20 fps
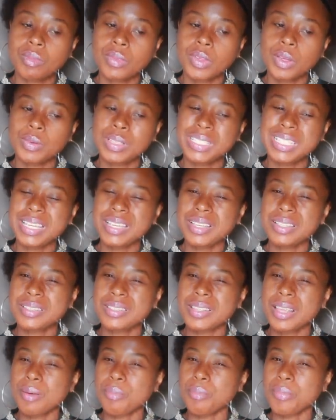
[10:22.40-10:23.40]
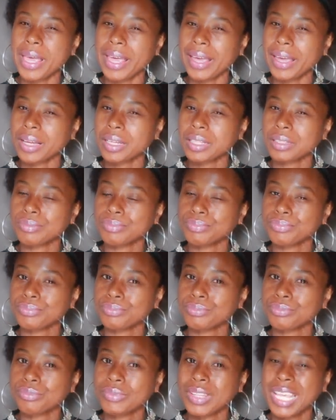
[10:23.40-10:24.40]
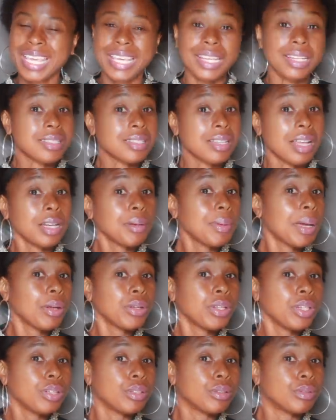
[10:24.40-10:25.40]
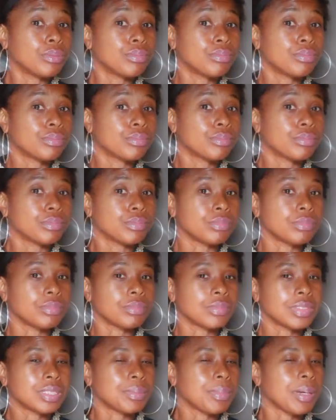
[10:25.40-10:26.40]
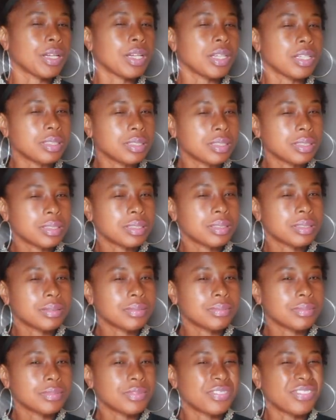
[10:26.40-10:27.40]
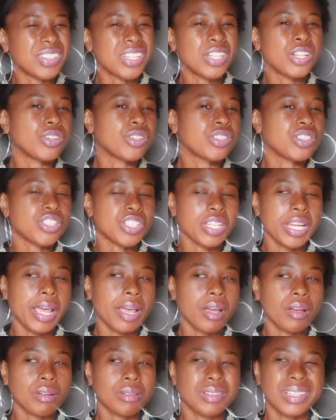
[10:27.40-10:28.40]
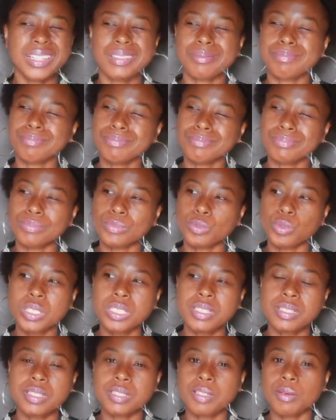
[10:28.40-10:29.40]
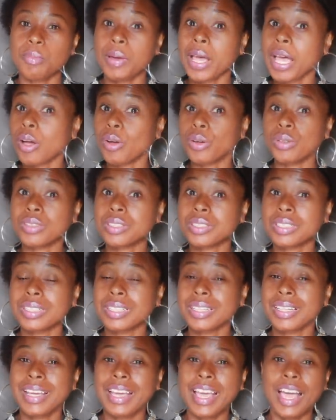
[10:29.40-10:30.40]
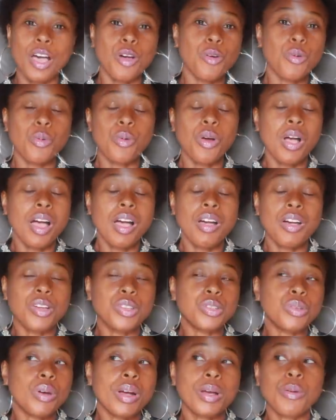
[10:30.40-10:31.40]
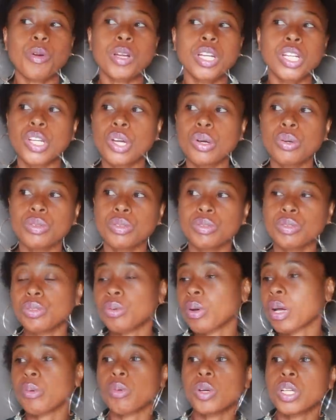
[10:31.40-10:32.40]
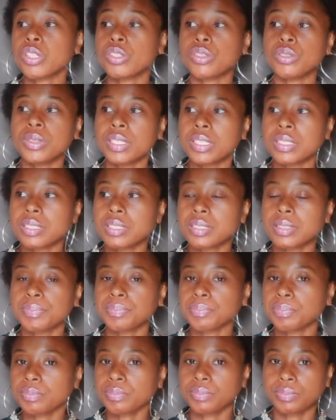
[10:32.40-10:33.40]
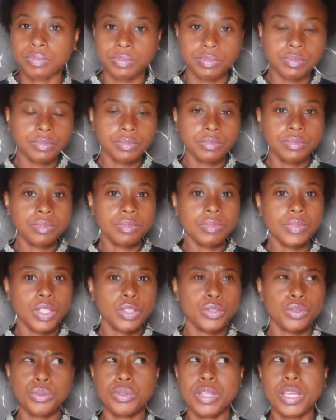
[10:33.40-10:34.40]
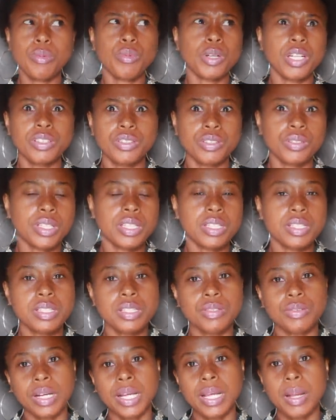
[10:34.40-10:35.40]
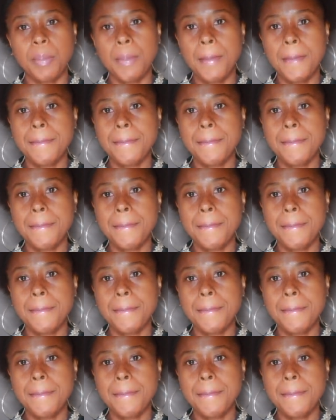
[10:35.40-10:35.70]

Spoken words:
take a step back. And it's not about you. It's about us figuring shit out. Like, what is this about? How do I want to go? Do I want to do this? Do they want to do this, right?